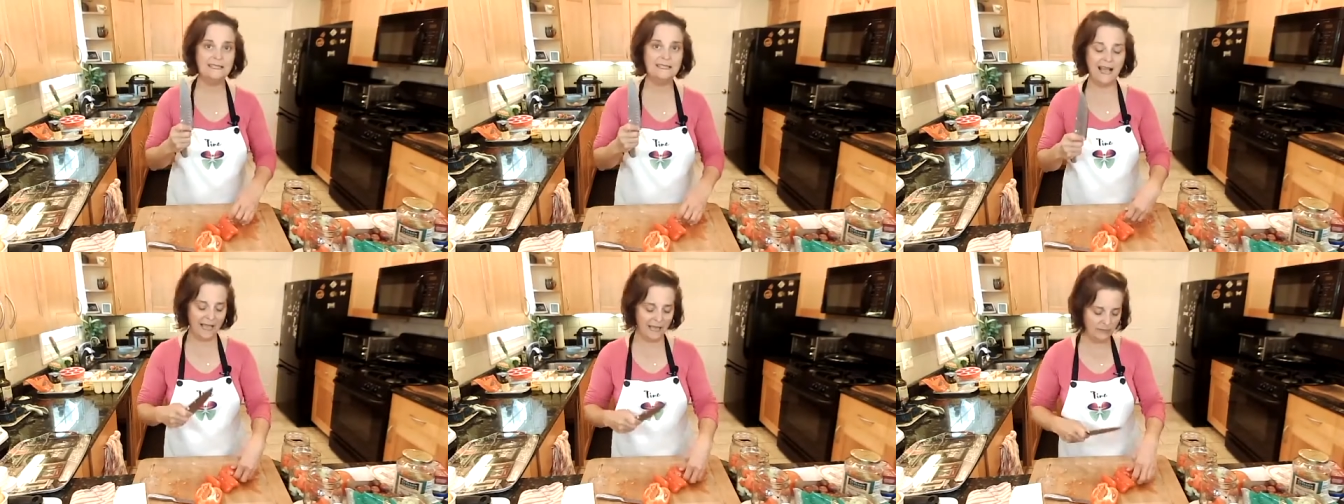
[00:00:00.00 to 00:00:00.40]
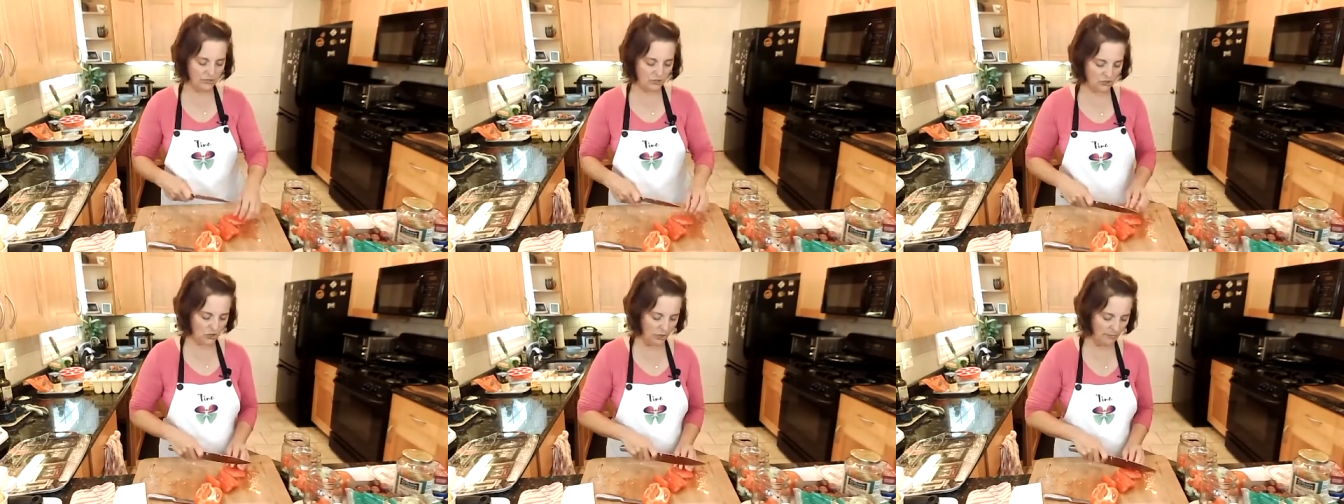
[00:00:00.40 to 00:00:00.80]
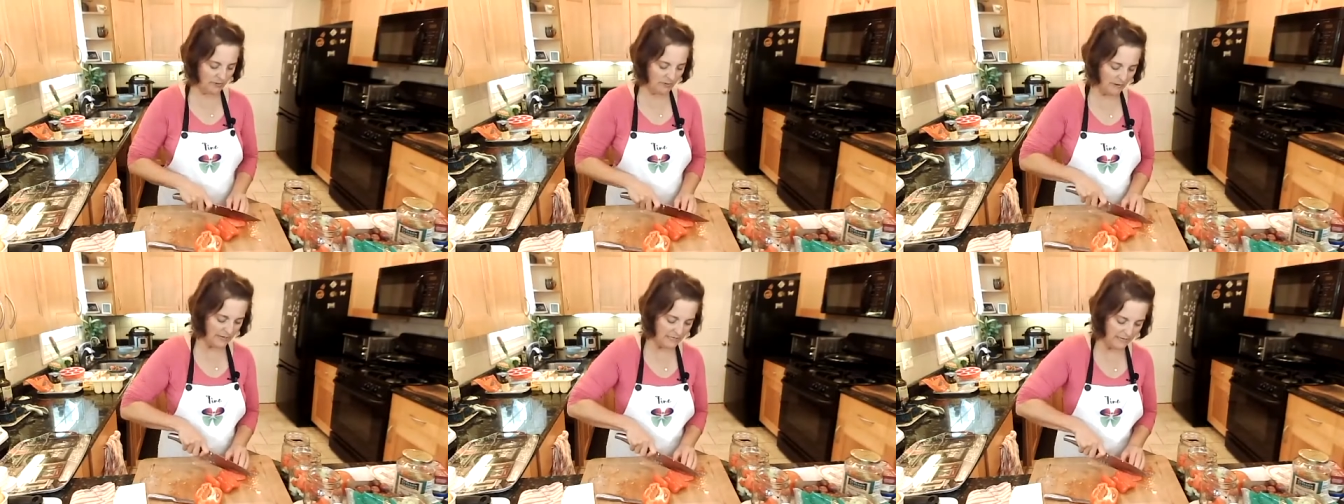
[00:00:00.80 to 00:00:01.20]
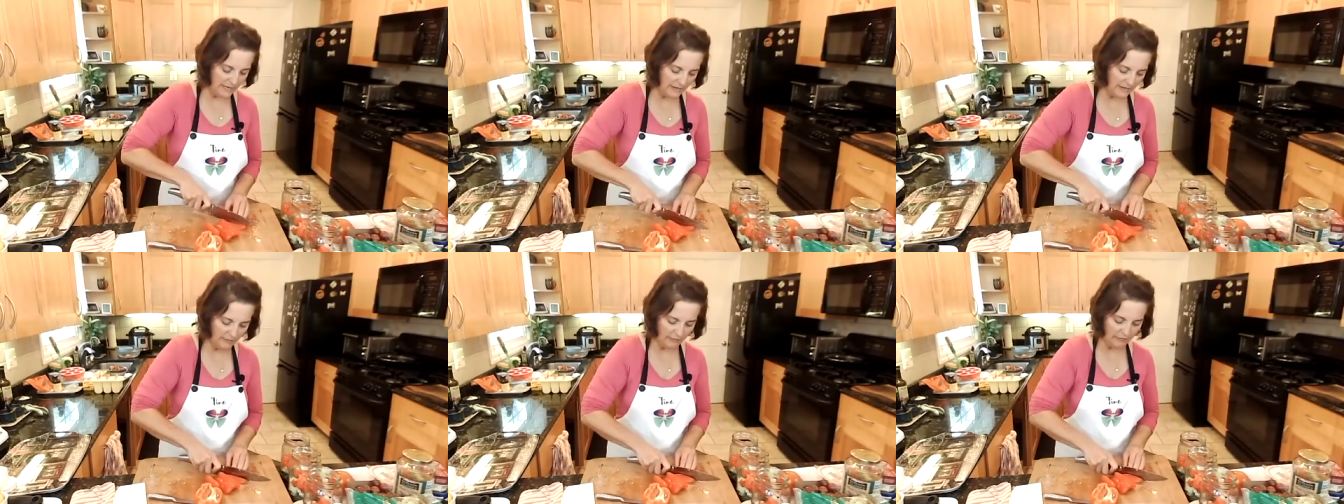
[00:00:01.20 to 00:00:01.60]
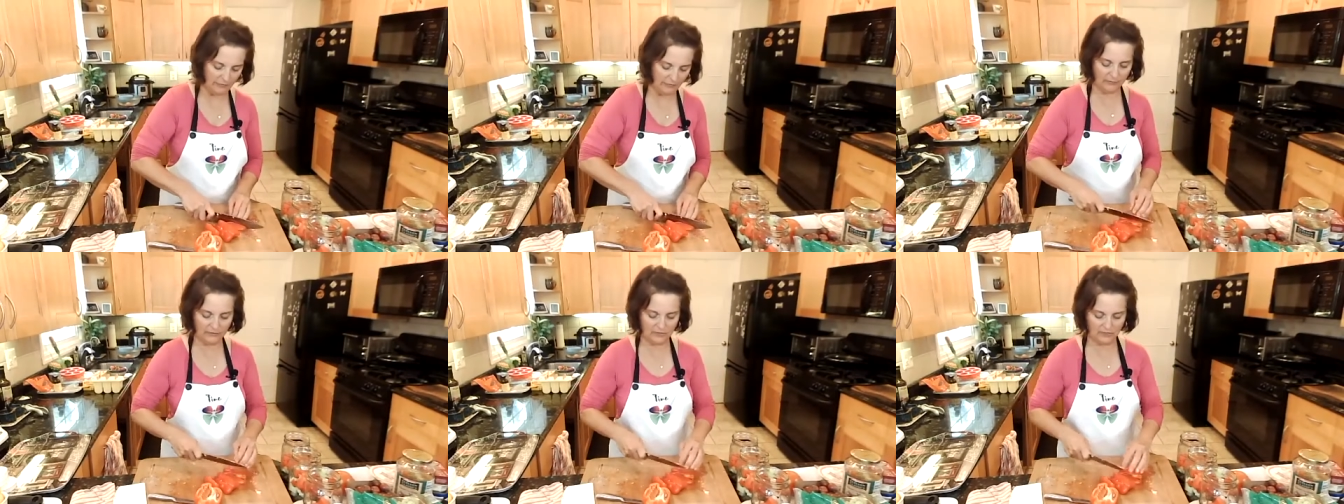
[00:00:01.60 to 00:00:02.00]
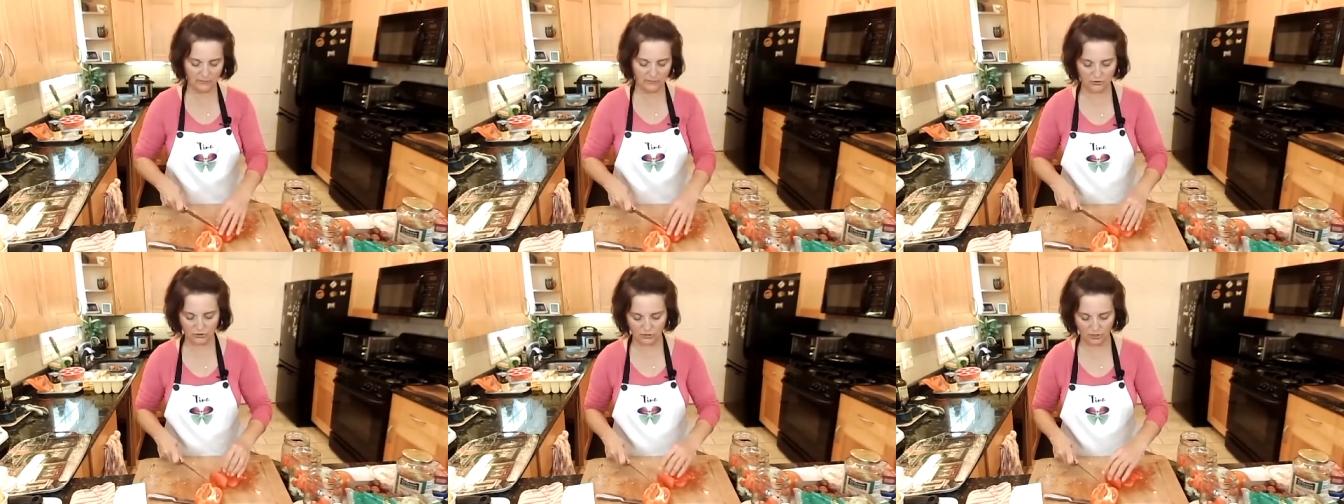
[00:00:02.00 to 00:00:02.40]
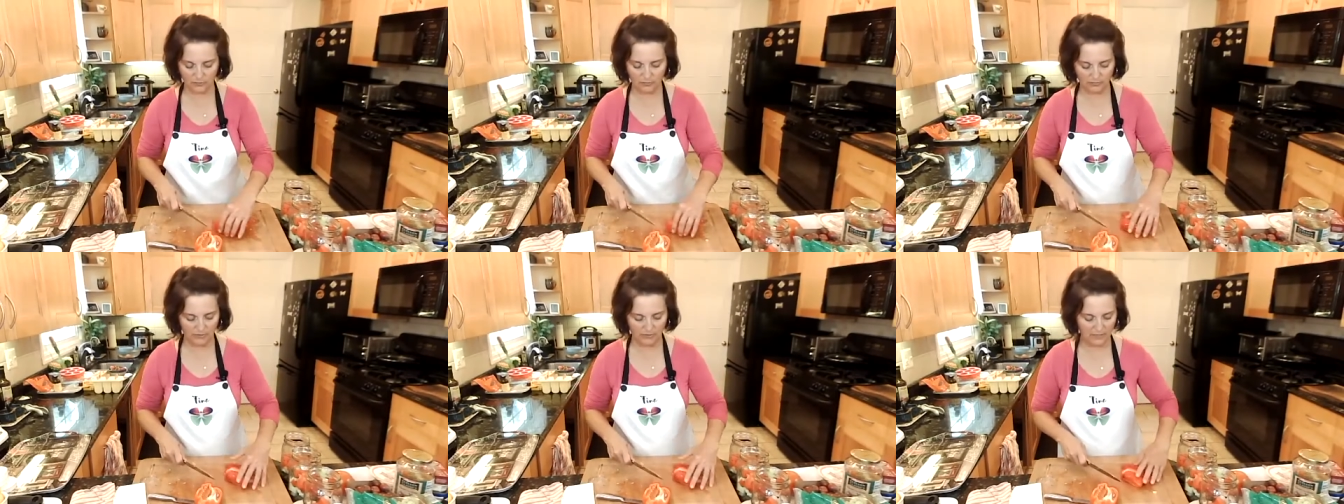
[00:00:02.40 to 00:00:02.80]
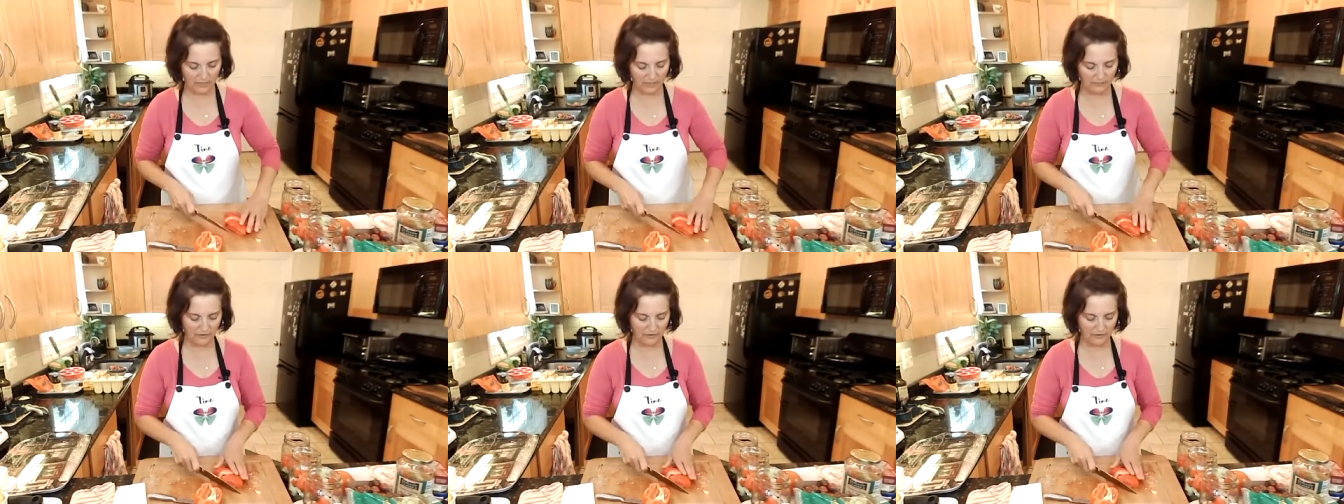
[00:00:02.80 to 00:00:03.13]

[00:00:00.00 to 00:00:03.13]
Time to sharpen my knife. Time to sharpen my knife.